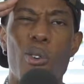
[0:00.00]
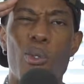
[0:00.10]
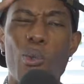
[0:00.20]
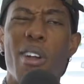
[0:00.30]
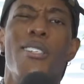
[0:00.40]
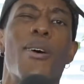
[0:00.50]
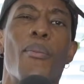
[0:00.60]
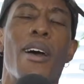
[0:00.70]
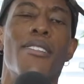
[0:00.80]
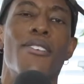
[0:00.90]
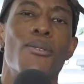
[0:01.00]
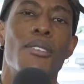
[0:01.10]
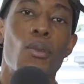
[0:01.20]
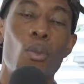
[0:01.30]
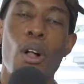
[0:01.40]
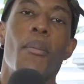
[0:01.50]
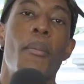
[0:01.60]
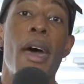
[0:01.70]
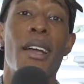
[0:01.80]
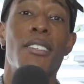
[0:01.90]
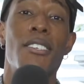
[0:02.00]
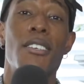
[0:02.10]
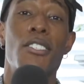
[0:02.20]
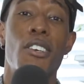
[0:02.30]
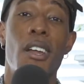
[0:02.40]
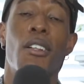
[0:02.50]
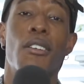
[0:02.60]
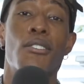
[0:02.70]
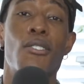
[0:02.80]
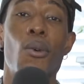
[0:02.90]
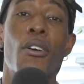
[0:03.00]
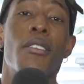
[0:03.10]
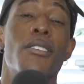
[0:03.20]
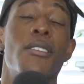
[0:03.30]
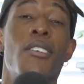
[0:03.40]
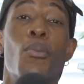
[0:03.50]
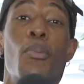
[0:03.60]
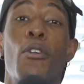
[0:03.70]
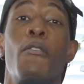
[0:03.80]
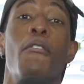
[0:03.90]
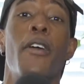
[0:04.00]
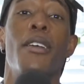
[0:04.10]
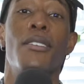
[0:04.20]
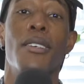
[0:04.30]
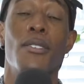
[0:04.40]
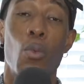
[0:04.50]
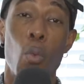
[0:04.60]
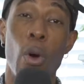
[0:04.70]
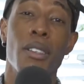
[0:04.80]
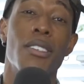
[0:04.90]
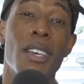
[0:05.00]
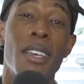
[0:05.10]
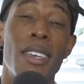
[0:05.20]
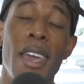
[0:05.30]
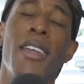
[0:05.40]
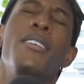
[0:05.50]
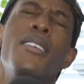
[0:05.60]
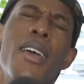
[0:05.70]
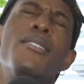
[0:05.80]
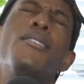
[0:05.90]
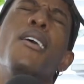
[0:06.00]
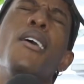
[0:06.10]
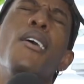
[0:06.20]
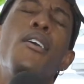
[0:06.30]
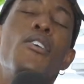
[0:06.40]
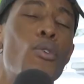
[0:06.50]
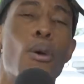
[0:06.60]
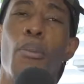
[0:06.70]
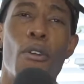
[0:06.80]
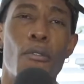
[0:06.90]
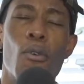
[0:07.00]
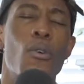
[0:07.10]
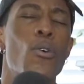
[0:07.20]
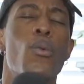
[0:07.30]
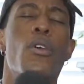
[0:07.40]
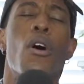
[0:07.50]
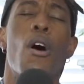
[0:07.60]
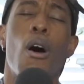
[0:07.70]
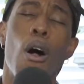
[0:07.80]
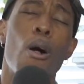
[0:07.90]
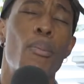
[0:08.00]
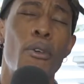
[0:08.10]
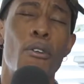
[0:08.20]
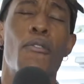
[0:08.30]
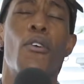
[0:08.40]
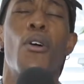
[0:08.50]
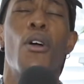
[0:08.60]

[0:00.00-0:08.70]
What is up, my dudes, and welcome back to the channel. It's so good to see your beautiful faces once again. And yes, you are beautiful. We are all beautiful.